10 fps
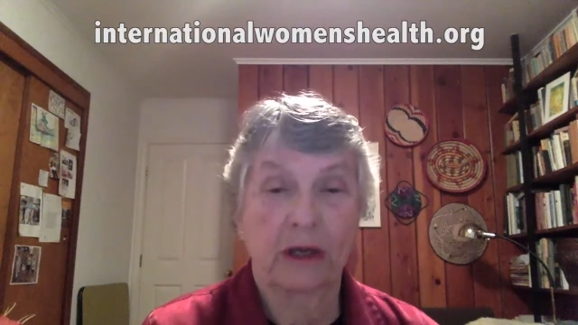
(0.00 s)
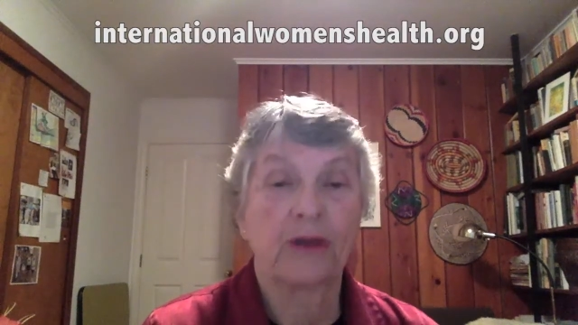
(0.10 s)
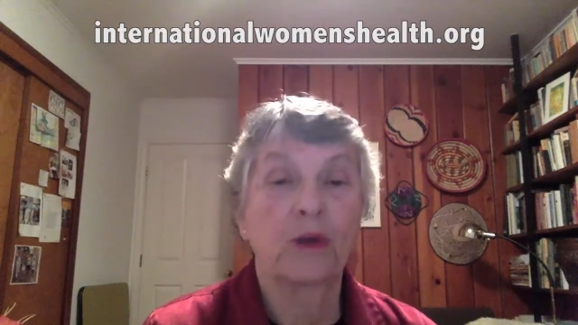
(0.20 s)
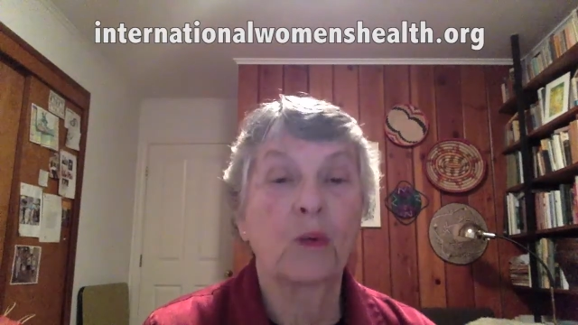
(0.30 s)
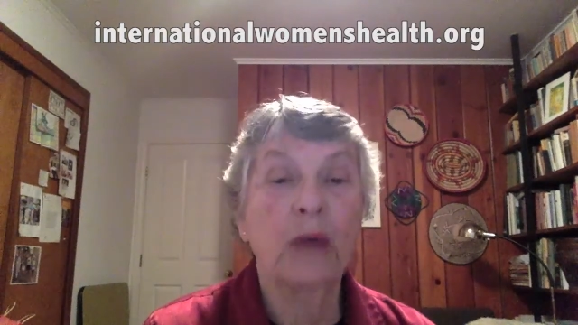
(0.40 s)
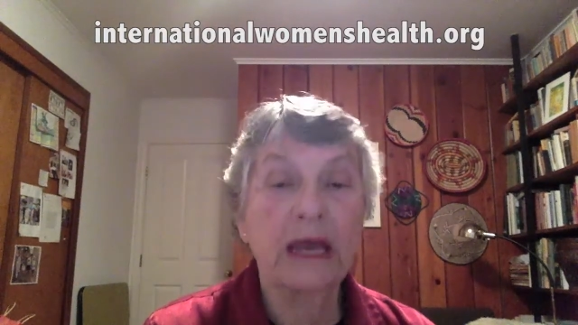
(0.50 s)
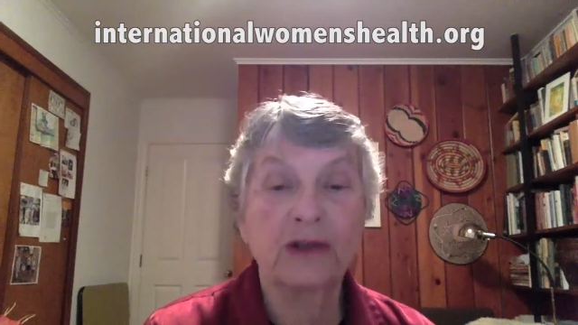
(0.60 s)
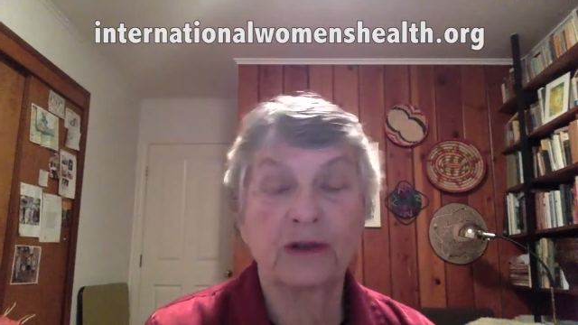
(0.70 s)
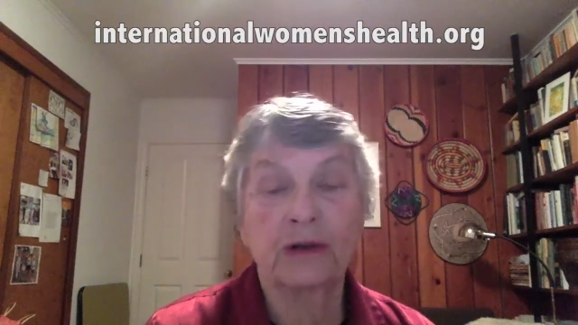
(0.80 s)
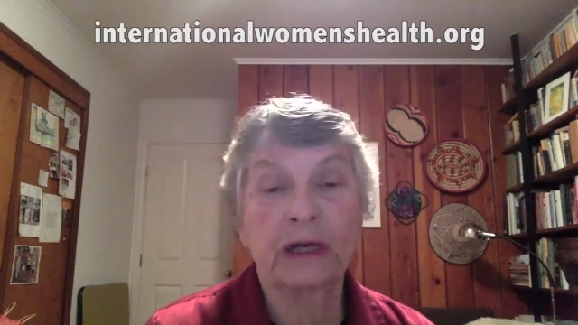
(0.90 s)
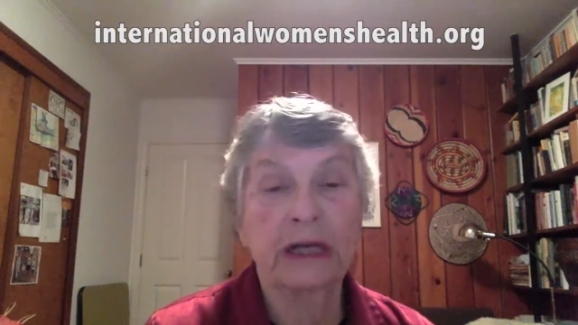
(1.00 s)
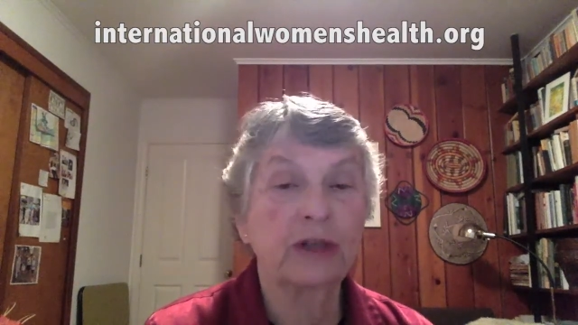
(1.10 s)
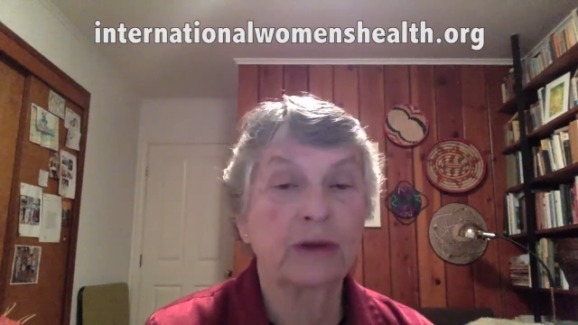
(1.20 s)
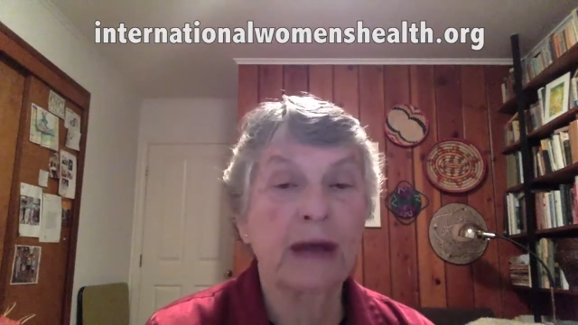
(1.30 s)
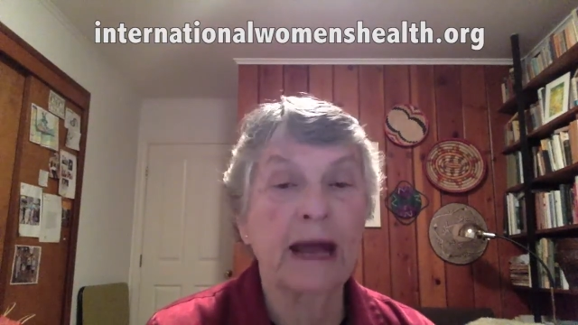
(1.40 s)
the ways you can
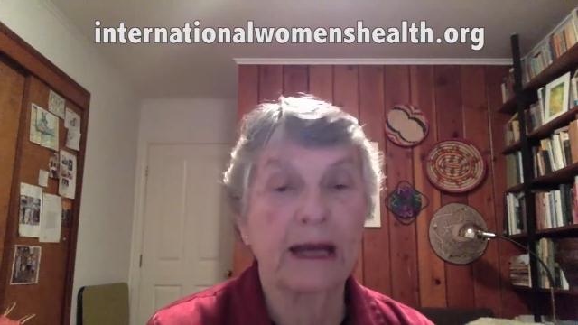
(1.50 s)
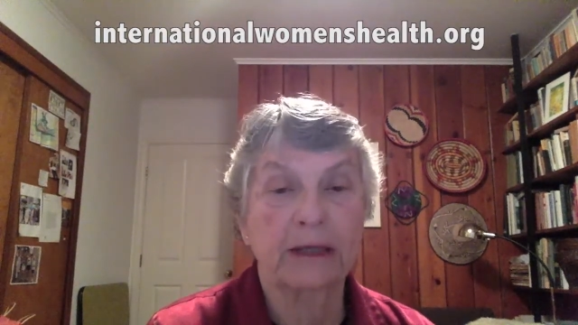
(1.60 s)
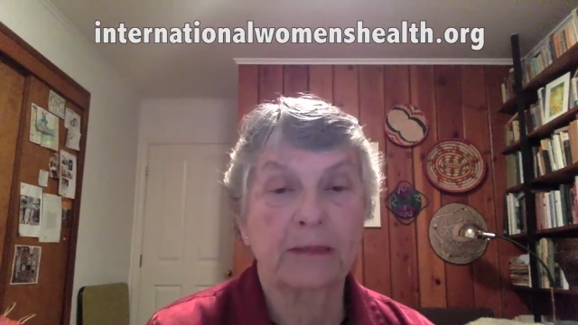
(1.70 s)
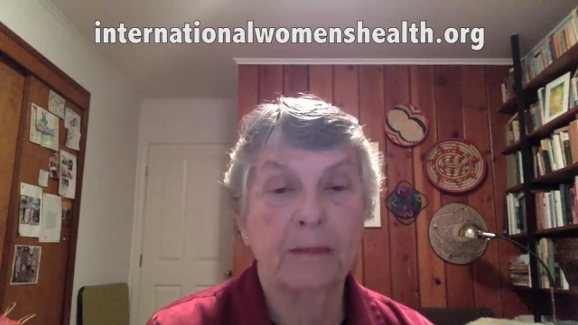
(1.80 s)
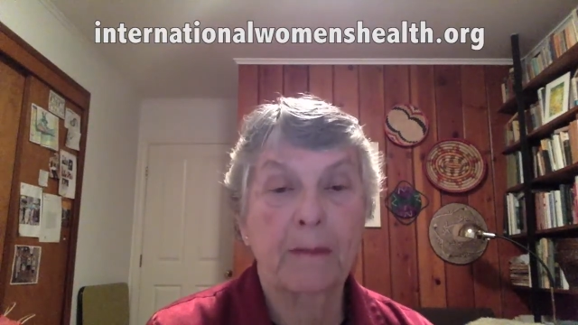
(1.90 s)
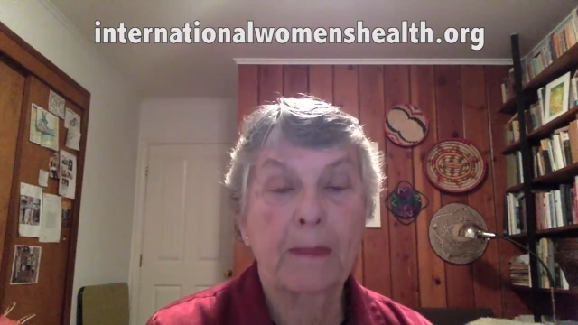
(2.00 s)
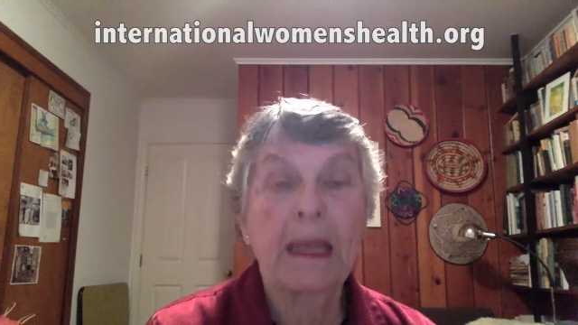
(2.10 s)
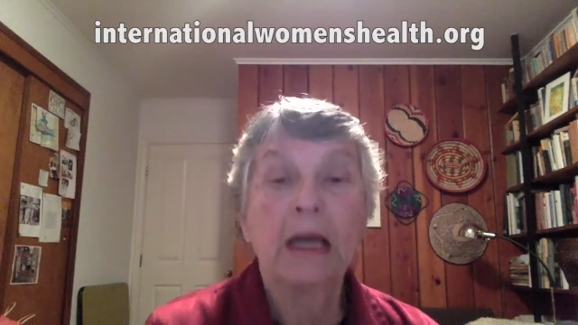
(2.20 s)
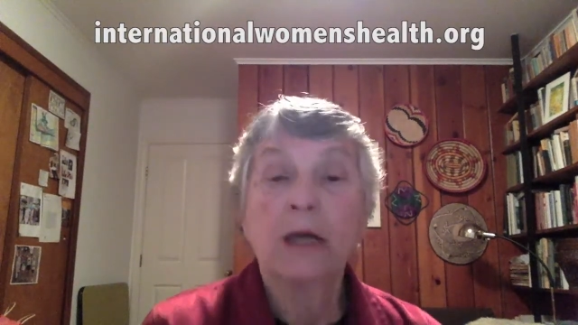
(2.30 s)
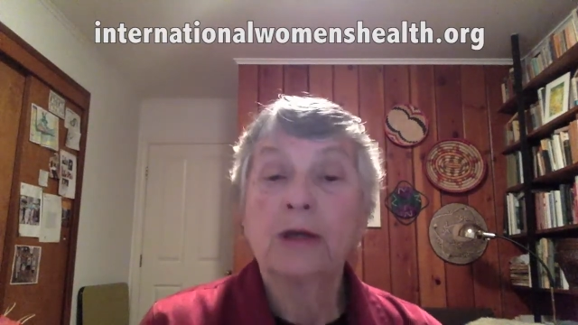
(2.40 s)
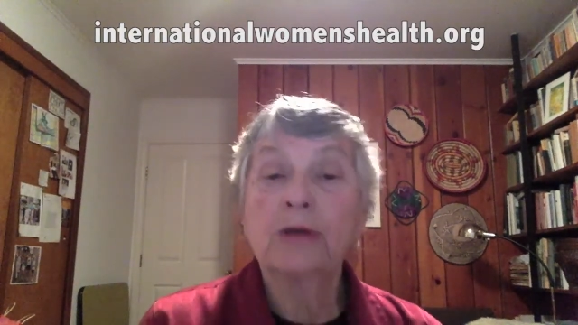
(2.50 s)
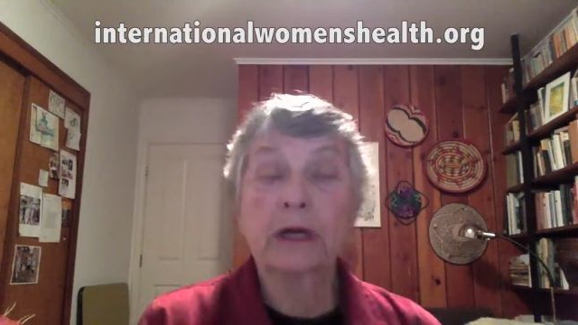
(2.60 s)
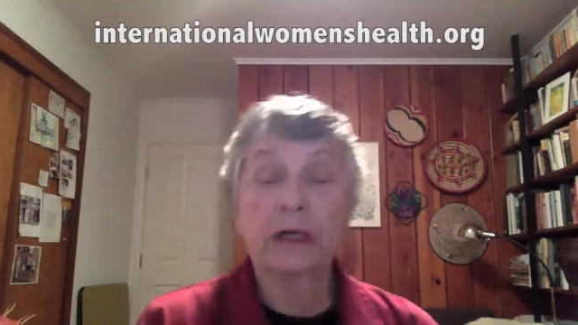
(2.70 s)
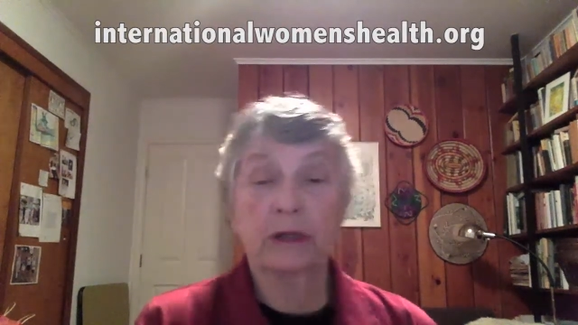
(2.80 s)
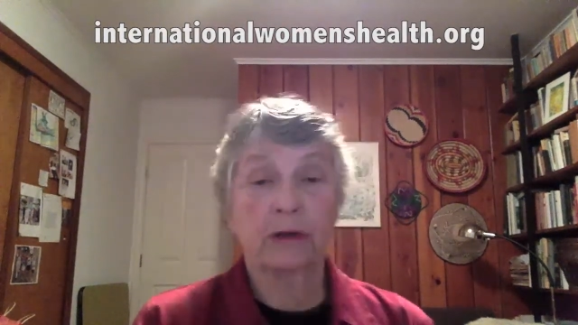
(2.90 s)
interact. You
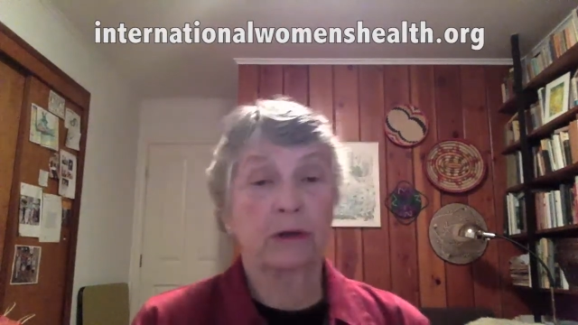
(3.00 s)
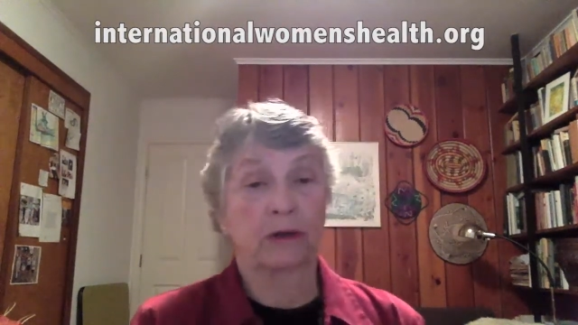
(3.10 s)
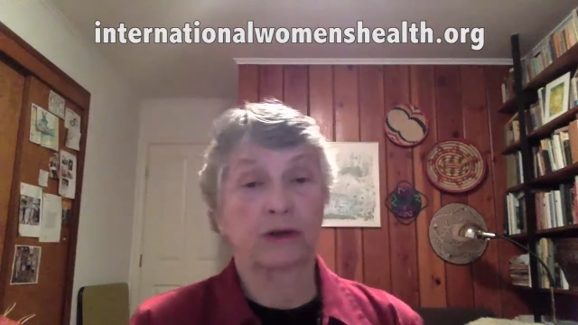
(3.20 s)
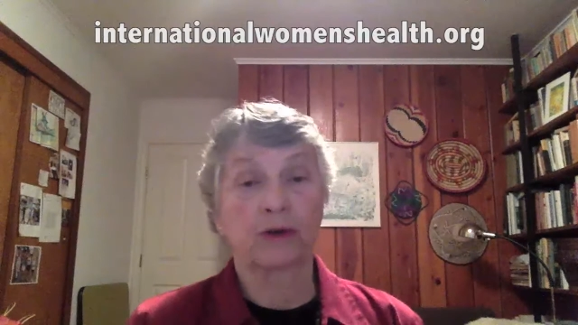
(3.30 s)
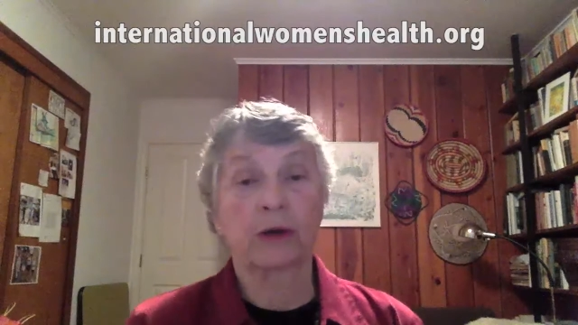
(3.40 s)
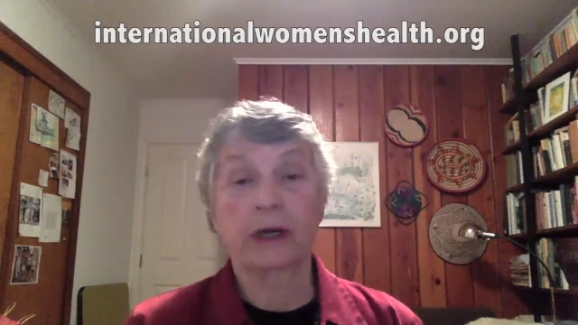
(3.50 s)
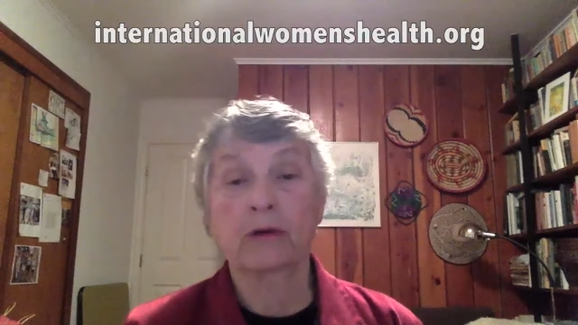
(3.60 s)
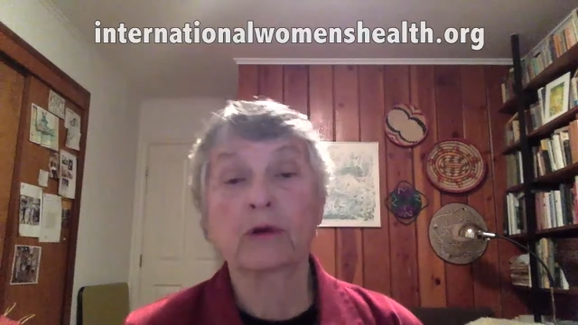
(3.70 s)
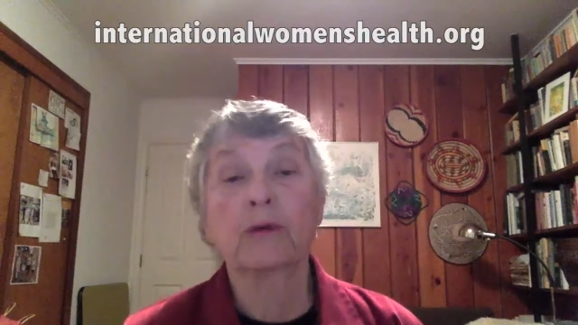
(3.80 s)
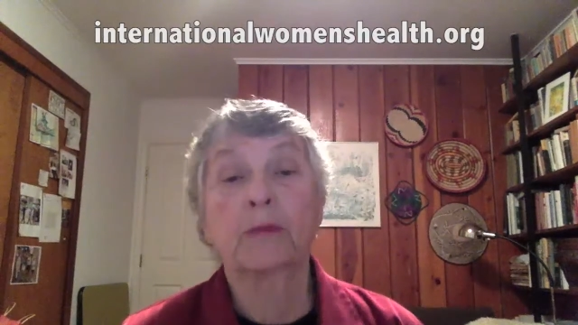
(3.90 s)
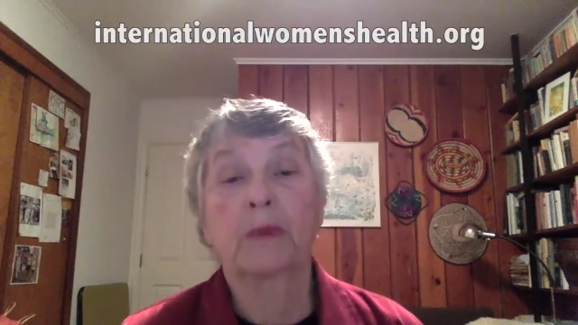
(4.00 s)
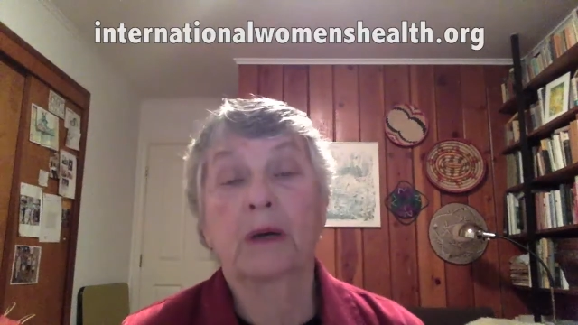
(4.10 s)
can join a group